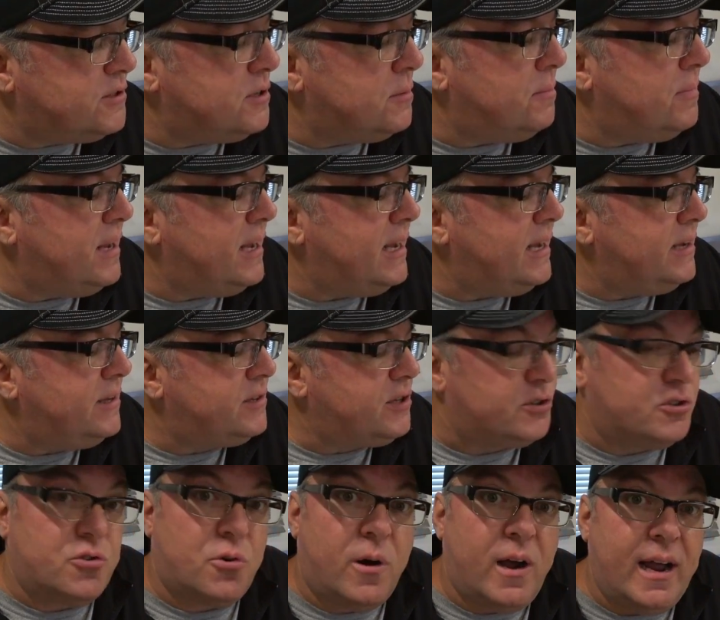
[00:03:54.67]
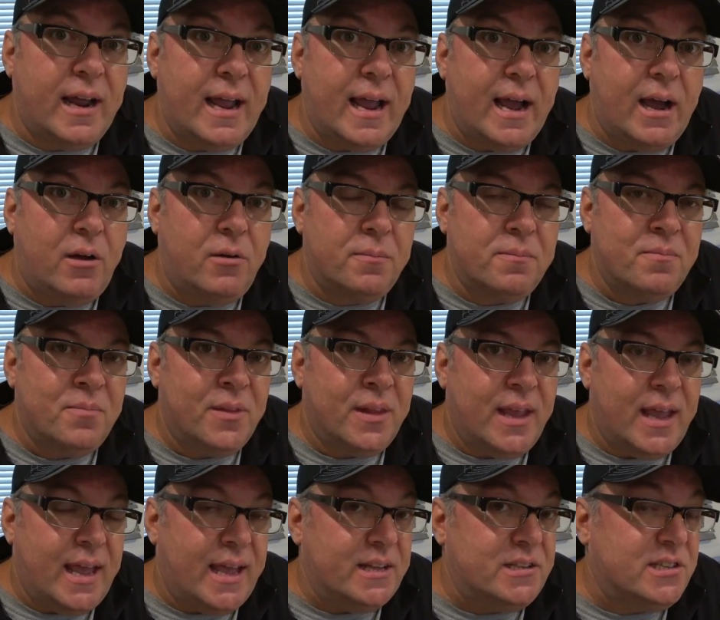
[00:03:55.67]
to me to try out
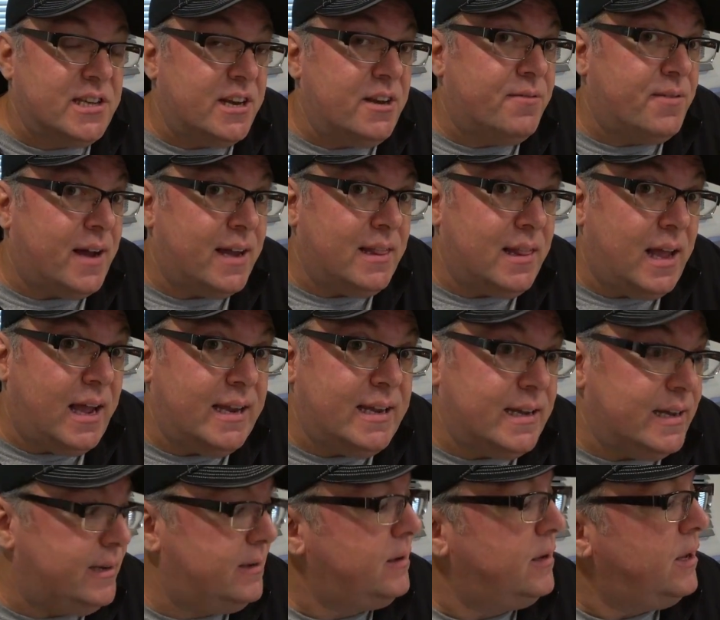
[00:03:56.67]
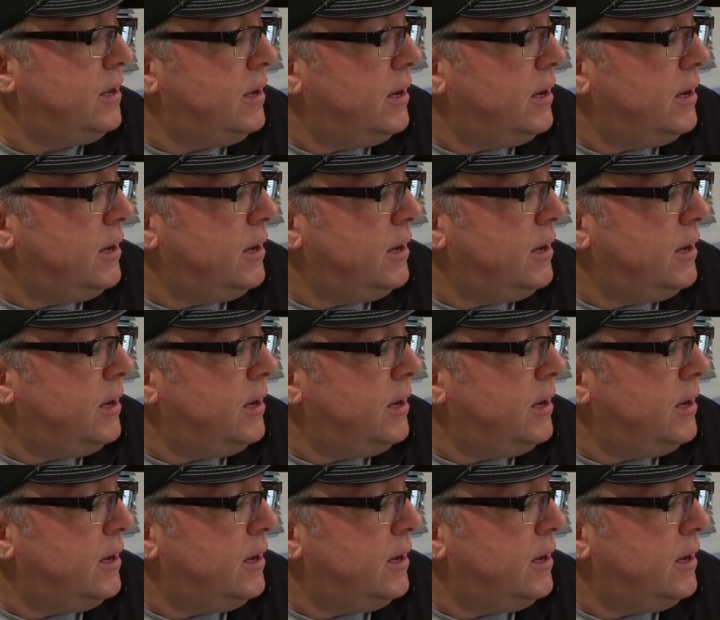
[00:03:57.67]
and said if I like it,